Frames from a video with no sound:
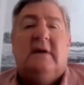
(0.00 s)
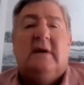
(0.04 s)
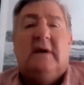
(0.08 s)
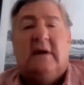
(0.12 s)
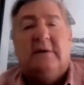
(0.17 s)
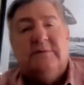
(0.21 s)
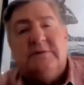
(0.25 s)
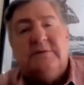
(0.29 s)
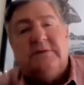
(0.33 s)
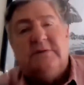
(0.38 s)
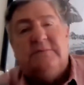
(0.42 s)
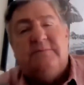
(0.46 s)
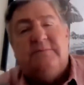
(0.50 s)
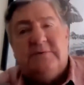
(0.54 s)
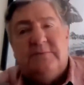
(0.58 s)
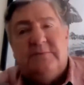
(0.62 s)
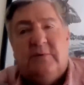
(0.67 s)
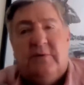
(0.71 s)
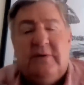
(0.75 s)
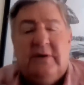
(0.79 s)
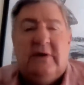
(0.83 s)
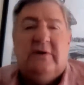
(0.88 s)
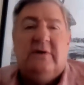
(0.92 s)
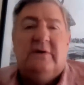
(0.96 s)
It was a
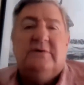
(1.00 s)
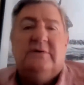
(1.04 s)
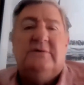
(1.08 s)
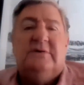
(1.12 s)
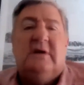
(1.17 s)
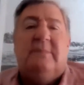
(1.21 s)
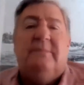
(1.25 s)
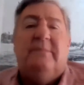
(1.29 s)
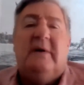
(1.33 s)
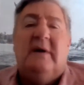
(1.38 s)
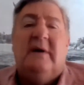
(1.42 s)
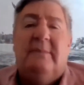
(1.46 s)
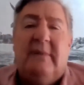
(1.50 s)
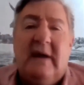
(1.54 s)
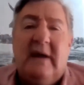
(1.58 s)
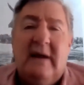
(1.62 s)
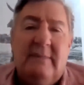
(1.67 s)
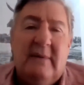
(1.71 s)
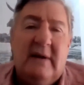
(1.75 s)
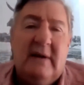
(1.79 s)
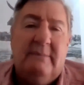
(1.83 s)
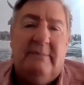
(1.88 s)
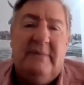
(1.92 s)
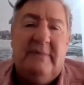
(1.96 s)
small incursion up by
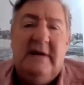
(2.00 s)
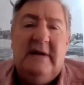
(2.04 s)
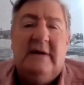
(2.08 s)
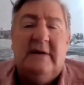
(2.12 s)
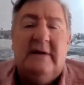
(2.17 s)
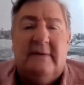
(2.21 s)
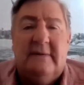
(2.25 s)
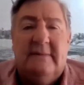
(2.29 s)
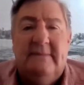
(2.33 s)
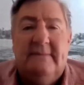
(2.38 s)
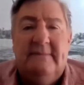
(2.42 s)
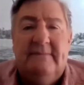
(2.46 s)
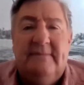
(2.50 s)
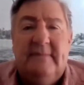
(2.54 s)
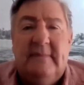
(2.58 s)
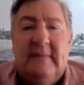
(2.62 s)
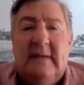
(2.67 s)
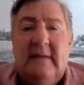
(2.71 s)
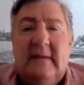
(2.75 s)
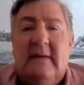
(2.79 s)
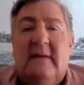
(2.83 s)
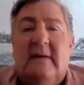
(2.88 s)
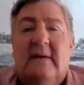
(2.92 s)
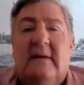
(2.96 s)
Baobab Beacon
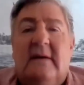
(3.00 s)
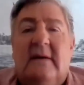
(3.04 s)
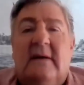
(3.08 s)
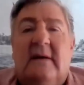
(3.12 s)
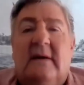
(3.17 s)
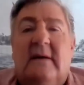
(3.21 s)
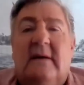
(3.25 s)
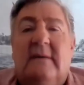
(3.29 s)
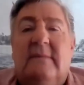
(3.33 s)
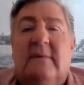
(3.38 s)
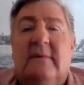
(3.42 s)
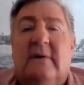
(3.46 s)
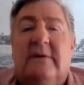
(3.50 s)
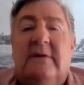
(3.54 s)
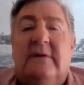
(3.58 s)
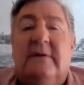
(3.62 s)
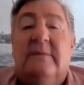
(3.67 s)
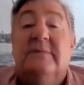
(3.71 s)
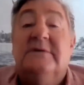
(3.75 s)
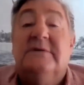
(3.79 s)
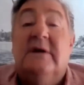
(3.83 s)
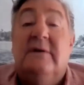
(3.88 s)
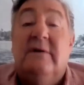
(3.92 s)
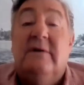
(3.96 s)
on
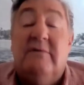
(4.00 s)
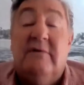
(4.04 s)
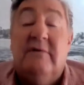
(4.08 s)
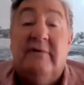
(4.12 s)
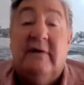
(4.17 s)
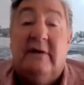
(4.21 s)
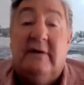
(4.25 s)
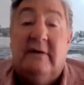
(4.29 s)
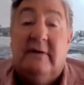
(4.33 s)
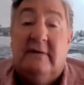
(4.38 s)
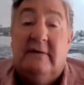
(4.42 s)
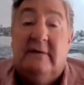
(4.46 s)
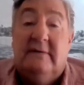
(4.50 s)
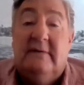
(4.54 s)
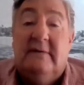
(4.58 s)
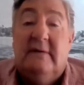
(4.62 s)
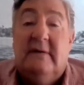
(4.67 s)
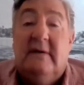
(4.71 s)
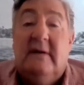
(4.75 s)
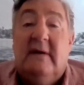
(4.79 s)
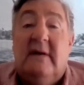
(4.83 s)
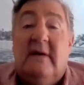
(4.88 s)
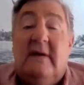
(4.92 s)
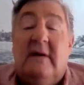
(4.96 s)
the Mzoe River,
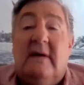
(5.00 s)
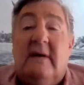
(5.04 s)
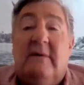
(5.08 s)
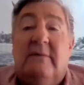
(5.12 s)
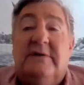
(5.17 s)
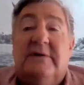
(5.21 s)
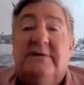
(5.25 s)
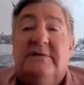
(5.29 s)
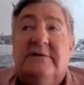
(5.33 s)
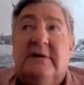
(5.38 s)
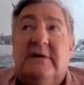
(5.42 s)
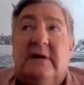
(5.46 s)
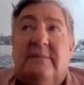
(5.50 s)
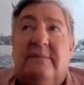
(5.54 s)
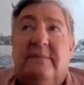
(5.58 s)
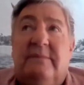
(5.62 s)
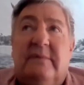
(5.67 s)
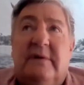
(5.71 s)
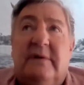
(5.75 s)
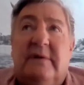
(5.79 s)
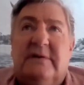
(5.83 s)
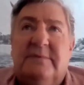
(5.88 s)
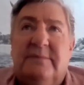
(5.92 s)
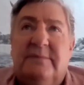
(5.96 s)
which
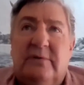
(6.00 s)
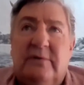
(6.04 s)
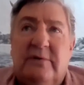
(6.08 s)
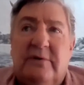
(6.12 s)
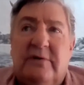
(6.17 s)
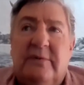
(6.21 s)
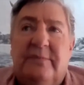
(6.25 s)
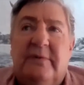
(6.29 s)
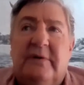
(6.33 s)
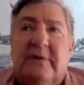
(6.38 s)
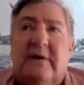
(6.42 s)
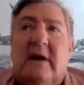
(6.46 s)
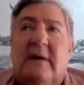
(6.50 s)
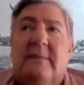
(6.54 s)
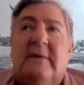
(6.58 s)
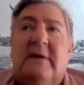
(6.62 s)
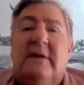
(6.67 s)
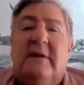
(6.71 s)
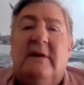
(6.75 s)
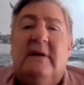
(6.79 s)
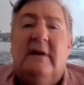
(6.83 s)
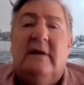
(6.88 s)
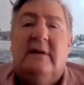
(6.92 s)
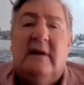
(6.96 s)
a small group had come in
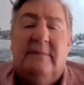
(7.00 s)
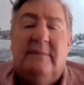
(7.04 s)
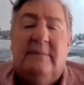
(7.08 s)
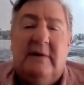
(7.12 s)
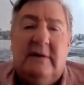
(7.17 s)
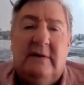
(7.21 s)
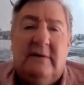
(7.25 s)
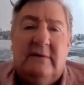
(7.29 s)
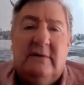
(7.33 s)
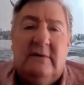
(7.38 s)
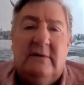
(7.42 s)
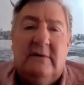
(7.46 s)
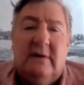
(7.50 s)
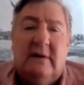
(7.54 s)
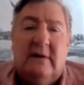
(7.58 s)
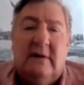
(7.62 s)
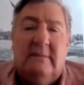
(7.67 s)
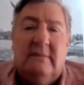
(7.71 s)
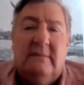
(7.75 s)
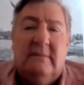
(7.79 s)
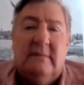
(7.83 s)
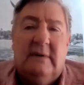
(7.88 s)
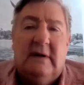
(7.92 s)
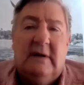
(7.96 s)
there and they'd been
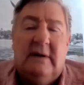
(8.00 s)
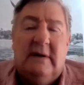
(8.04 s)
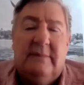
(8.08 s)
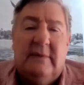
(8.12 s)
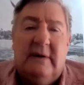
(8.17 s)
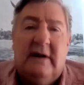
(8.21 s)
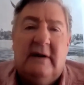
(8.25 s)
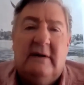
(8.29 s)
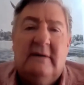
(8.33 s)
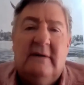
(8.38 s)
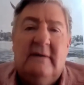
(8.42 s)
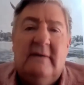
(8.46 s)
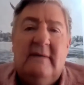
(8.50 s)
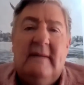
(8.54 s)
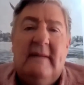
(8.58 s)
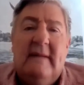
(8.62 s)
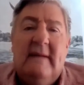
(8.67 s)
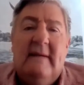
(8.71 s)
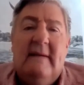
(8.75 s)
eliminated.